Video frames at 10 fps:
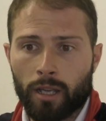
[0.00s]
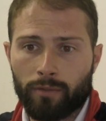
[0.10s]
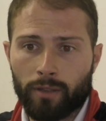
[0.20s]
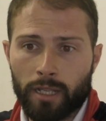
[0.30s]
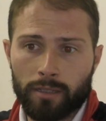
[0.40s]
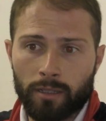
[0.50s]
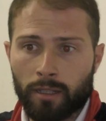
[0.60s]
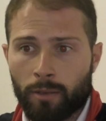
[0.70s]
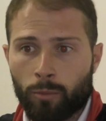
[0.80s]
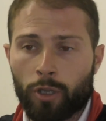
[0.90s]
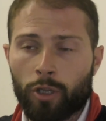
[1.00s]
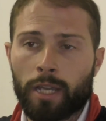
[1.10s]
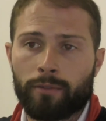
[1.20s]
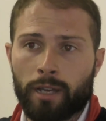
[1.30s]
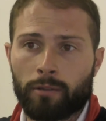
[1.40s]
If it isn't, then we could
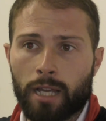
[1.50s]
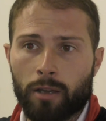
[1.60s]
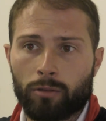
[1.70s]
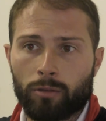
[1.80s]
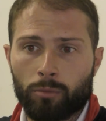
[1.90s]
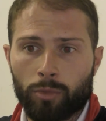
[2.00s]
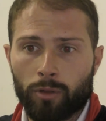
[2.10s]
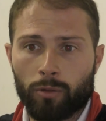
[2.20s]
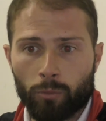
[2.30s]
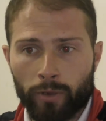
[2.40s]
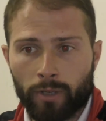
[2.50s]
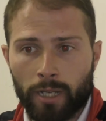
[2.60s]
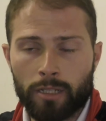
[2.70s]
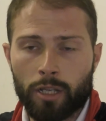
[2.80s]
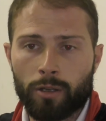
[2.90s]
get found out. But we
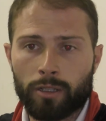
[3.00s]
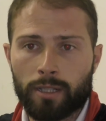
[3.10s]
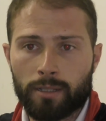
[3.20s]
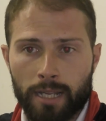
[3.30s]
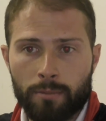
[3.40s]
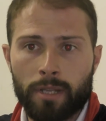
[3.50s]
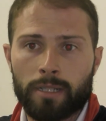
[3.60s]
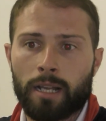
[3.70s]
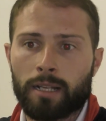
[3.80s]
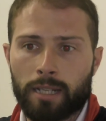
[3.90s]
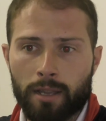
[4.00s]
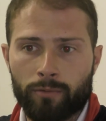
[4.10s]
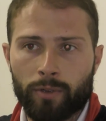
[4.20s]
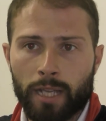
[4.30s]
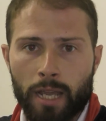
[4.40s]
need to go into the same mentality
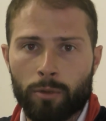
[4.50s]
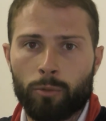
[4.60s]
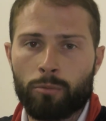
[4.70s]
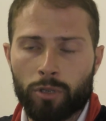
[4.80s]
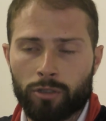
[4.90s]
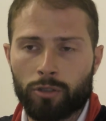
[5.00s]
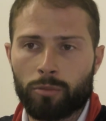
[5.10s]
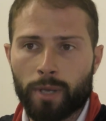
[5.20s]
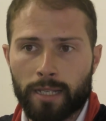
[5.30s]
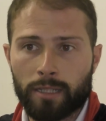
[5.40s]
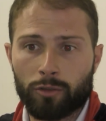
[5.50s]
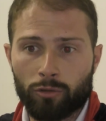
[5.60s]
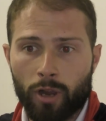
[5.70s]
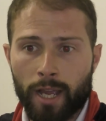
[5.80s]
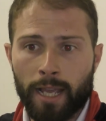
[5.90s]
every game, that we must do the basics
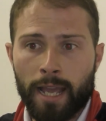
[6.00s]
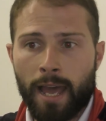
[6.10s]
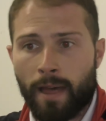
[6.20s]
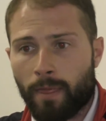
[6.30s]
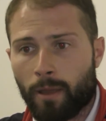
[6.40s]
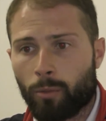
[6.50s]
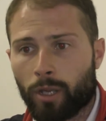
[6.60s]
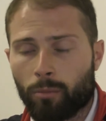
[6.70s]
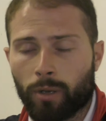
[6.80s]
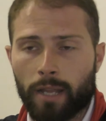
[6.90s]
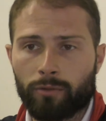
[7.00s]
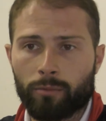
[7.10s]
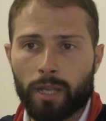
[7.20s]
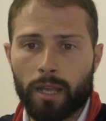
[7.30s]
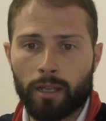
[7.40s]
right, and then we can play
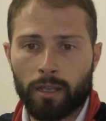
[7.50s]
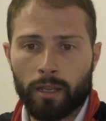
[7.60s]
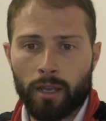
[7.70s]
from there.